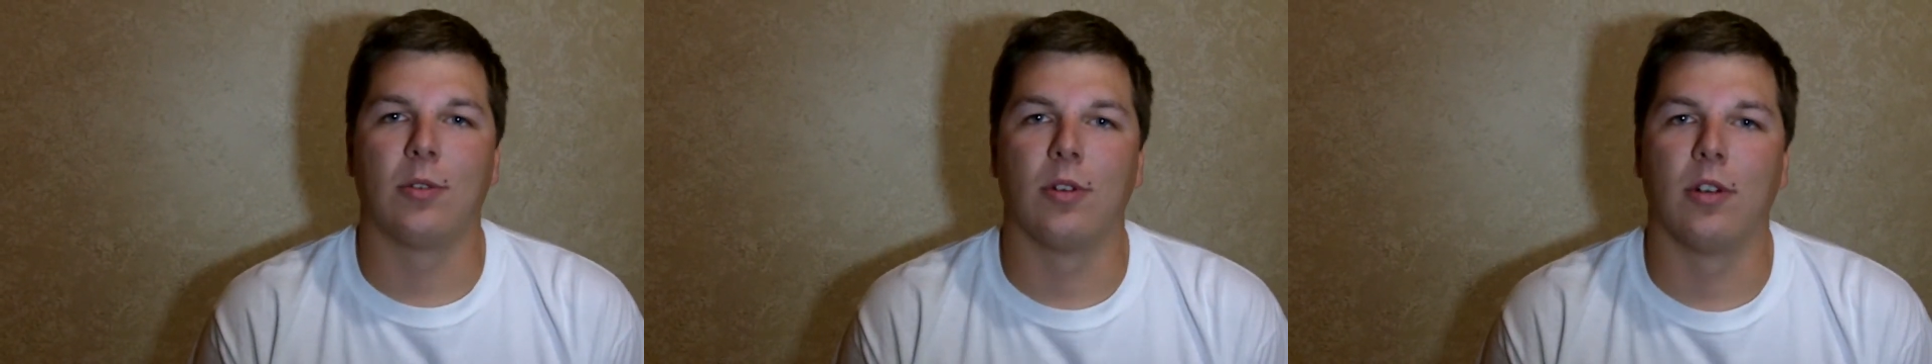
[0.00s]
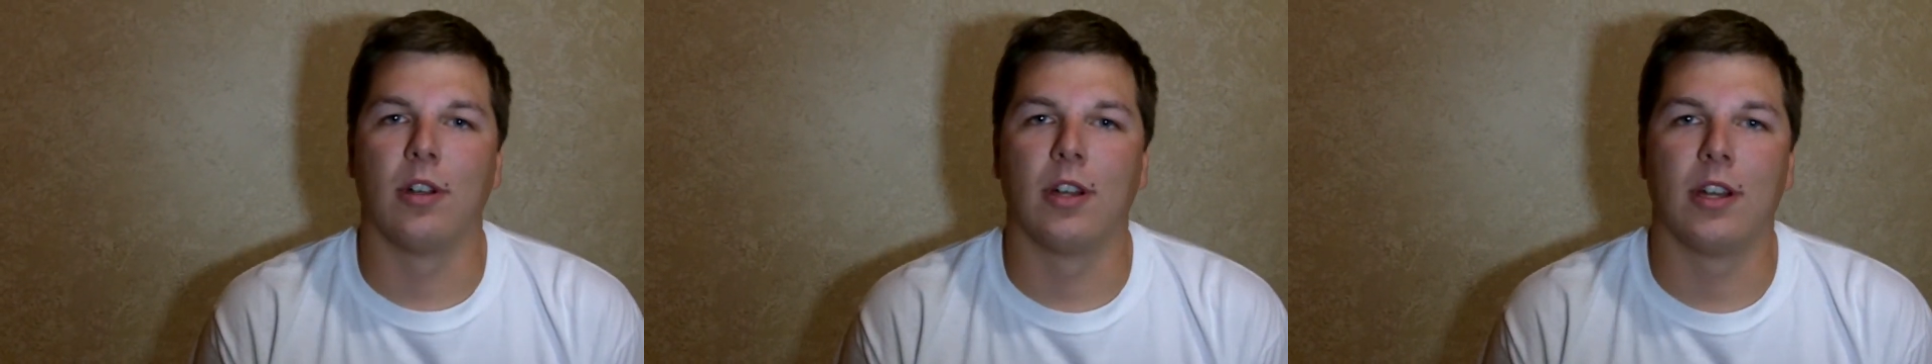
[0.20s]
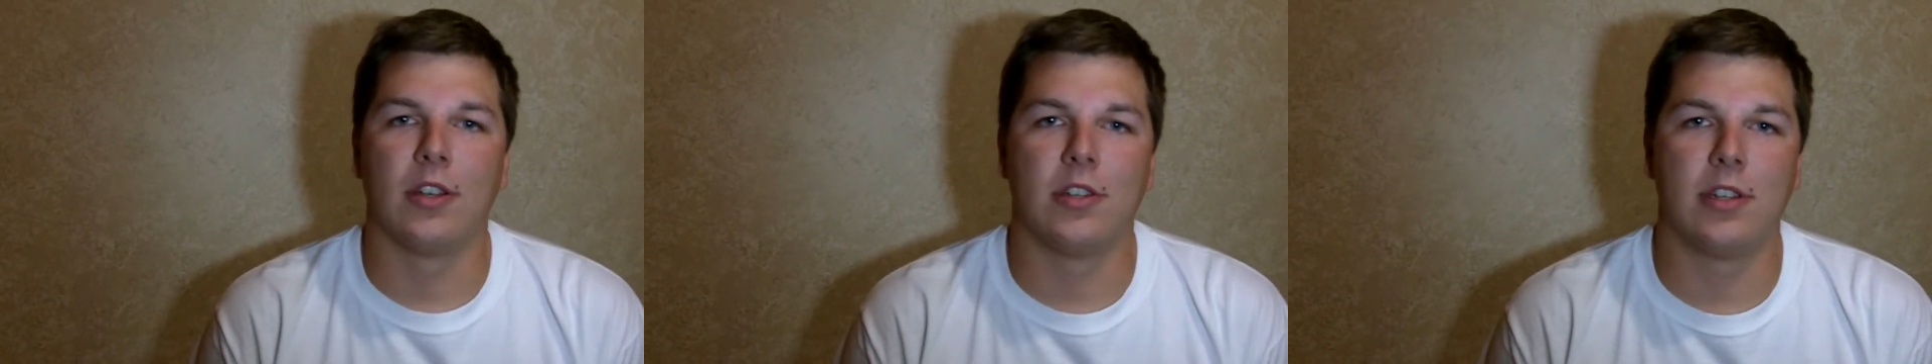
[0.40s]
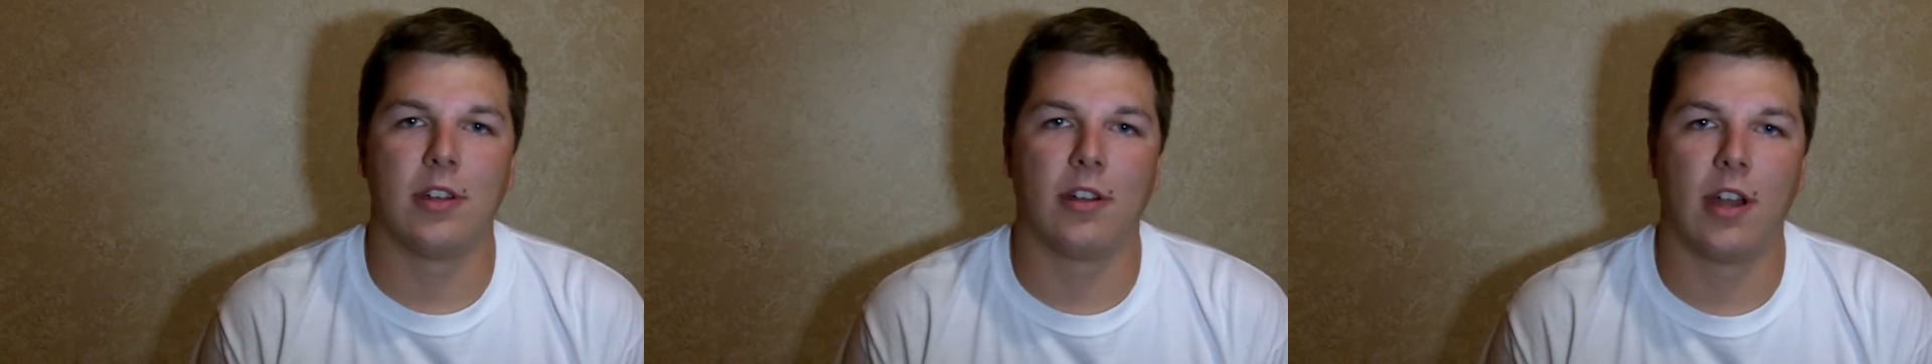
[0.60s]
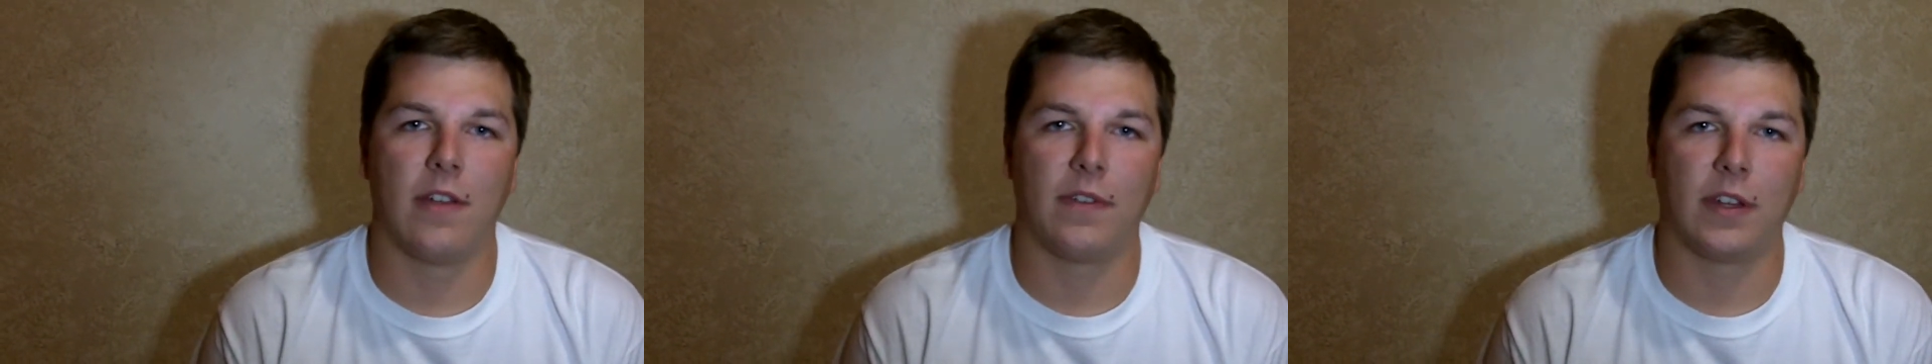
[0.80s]
or
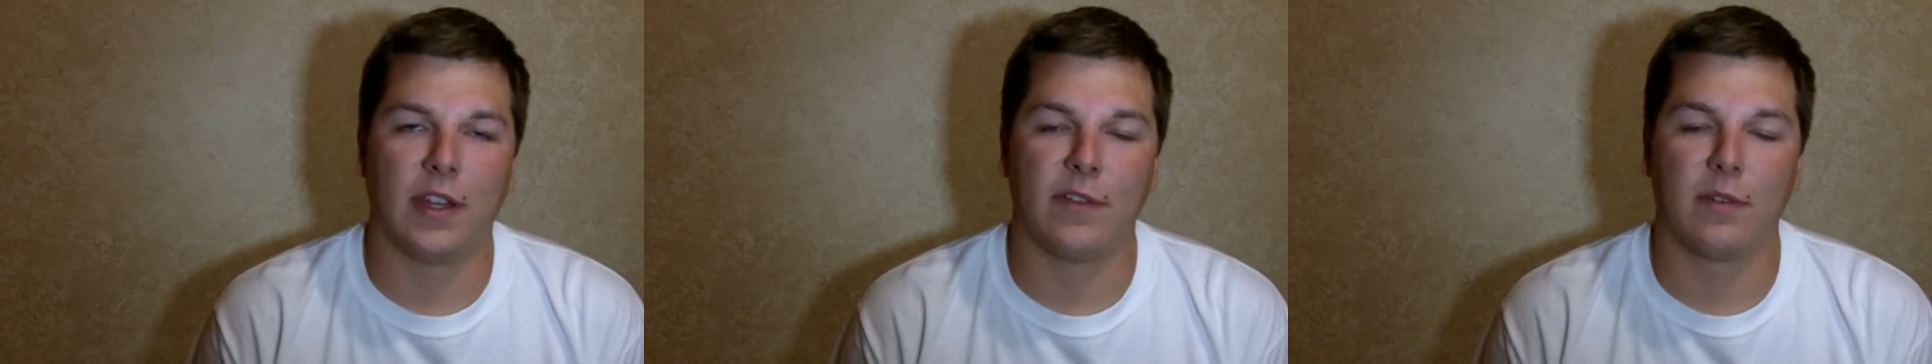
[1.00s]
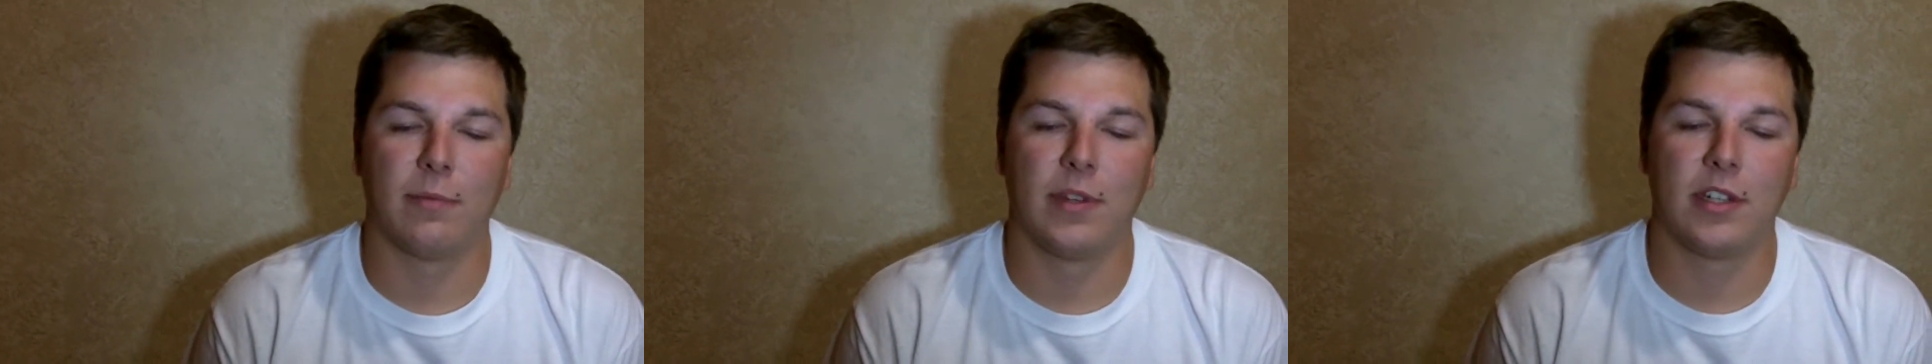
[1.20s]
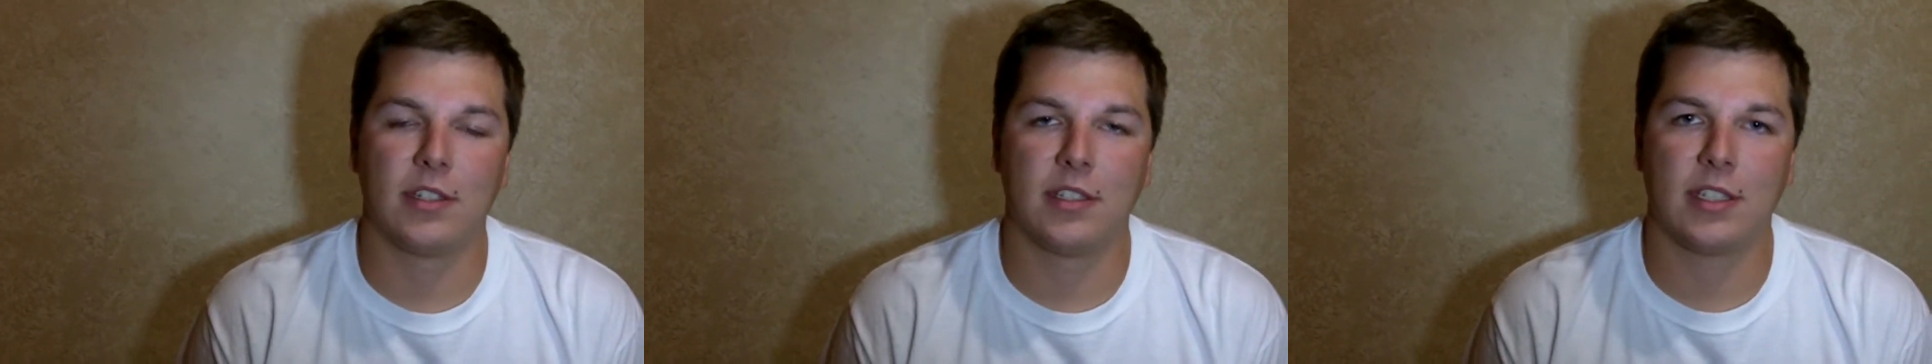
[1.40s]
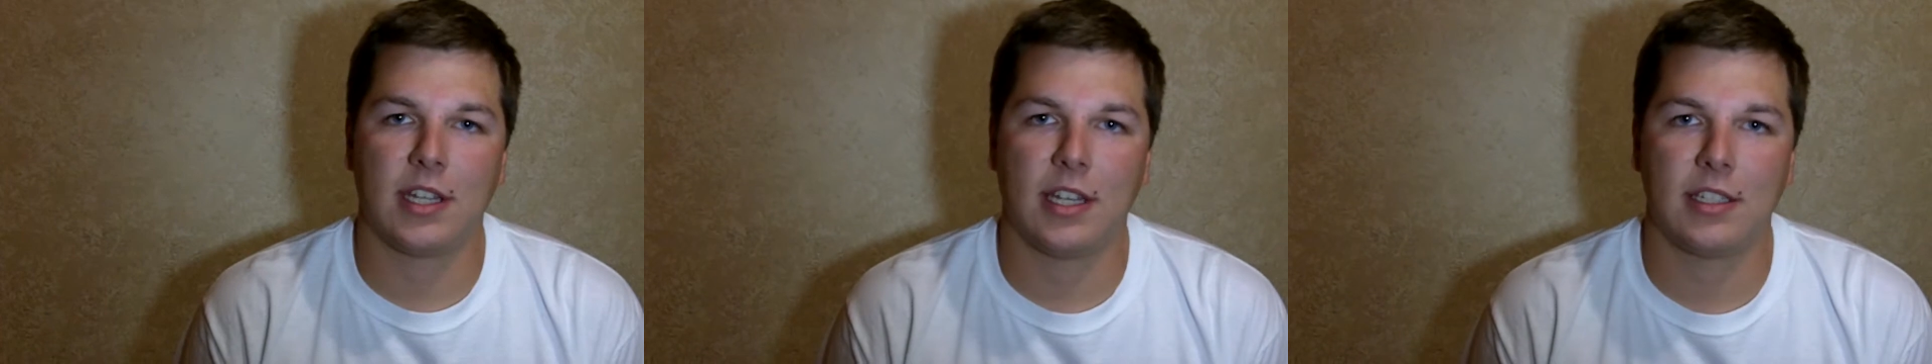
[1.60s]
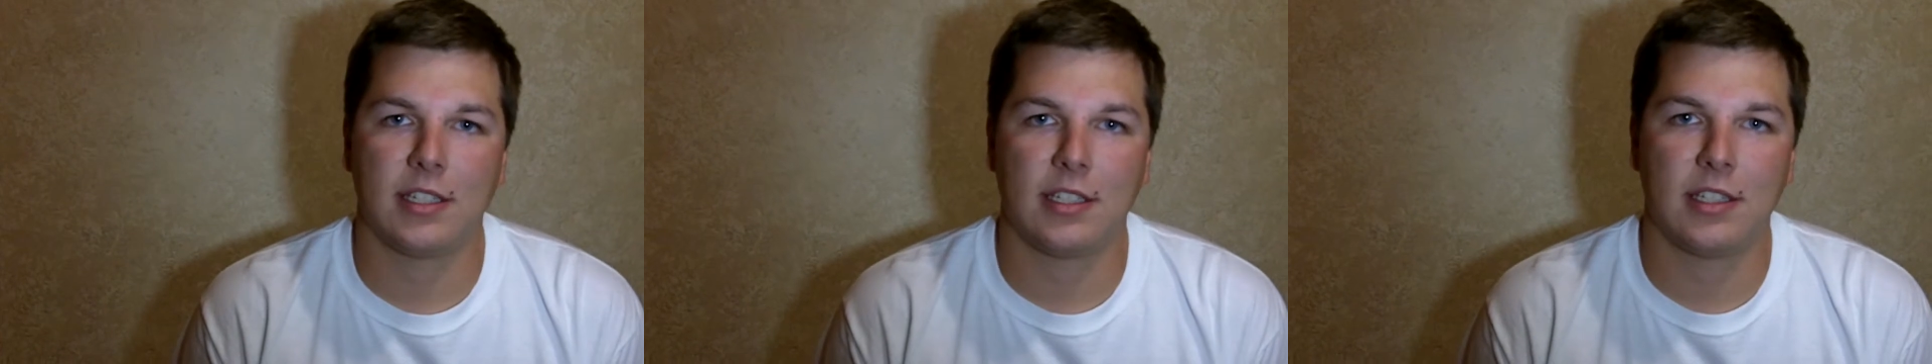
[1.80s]
Geographic Information
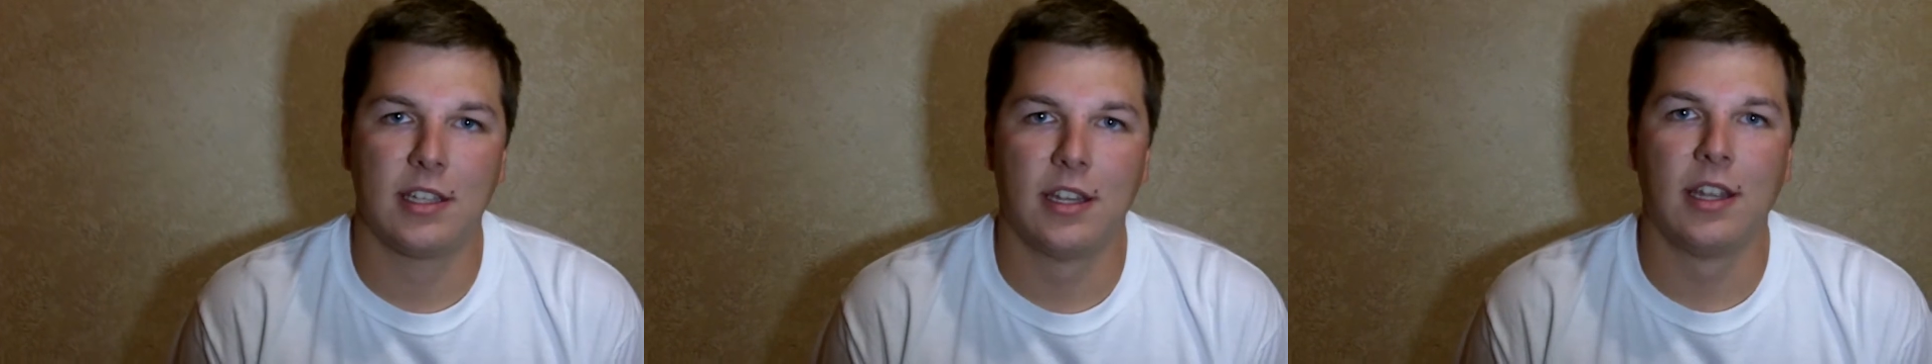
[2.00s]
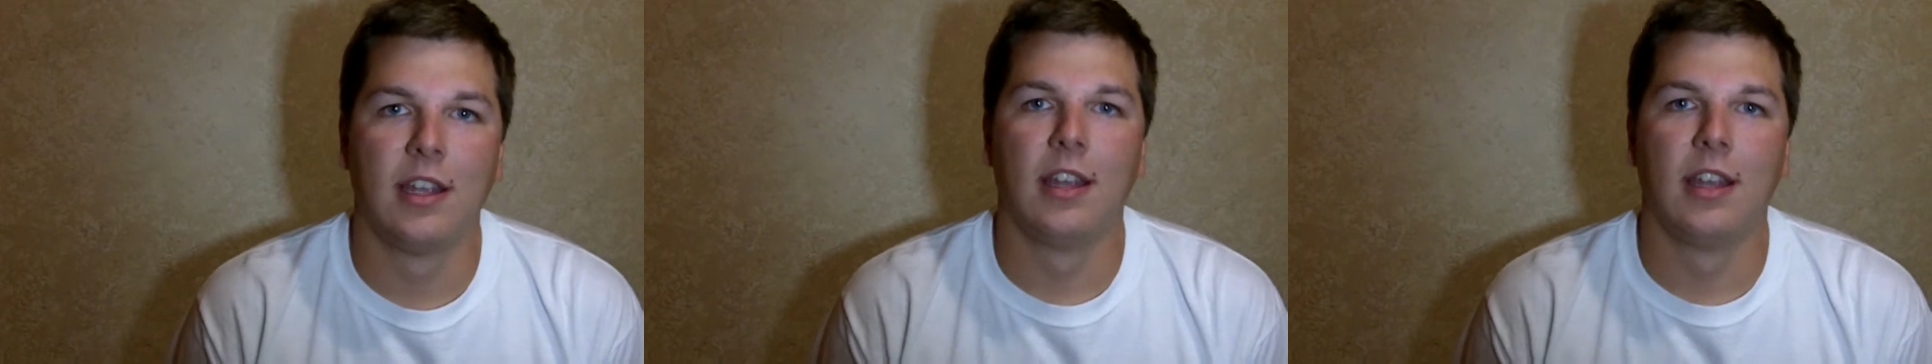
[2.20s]
Sciences,